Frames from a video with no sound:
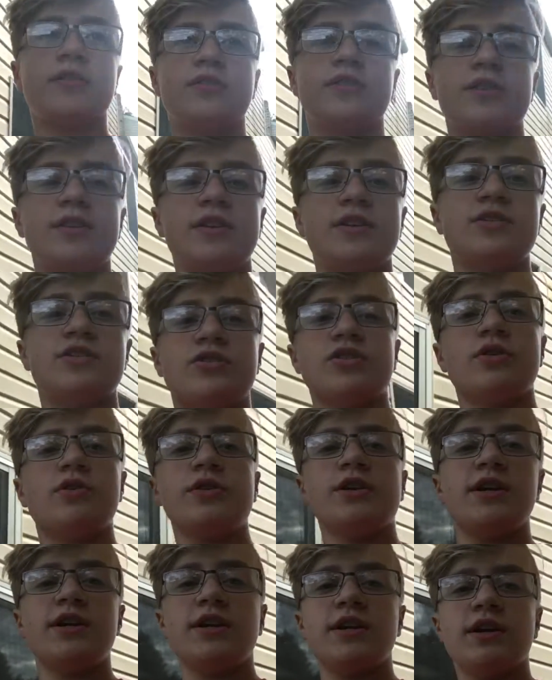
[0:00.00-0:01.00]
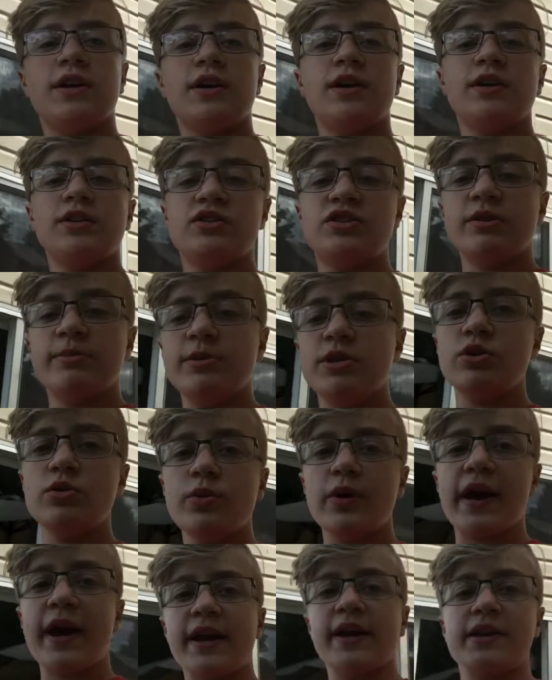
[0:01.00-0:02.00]
is the Sony
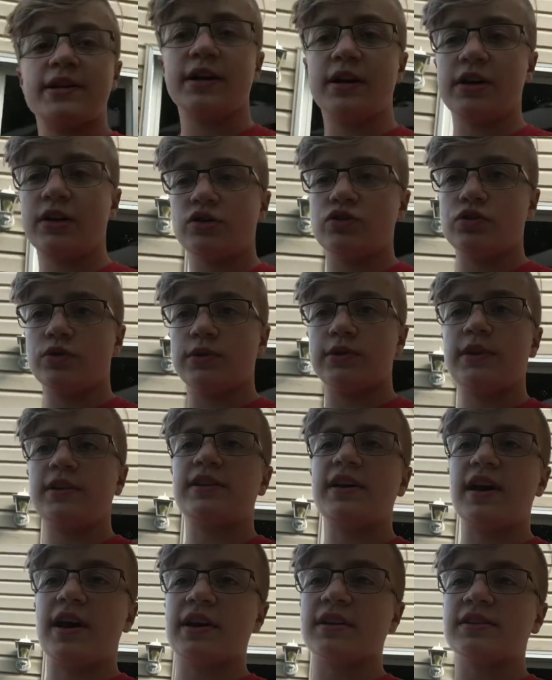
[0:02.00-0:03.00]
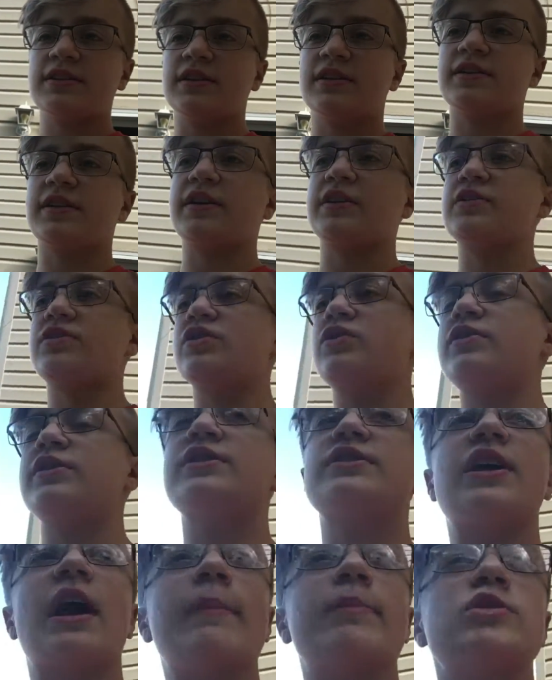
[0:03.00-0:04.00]
W800. It's like a Sony
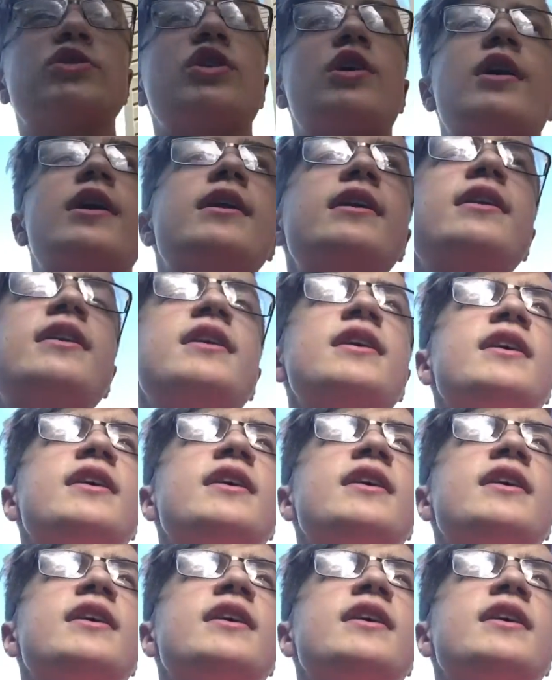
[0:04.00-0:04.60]
CyberShot